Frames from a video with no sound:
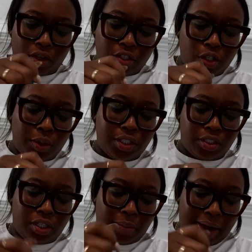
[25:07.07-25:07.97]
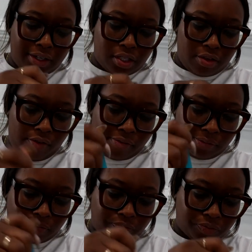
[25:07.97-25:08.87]
So it just did it by itself?
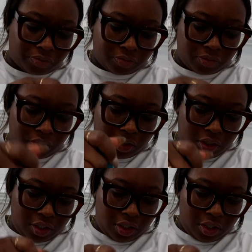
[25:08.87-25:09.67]
I don't know.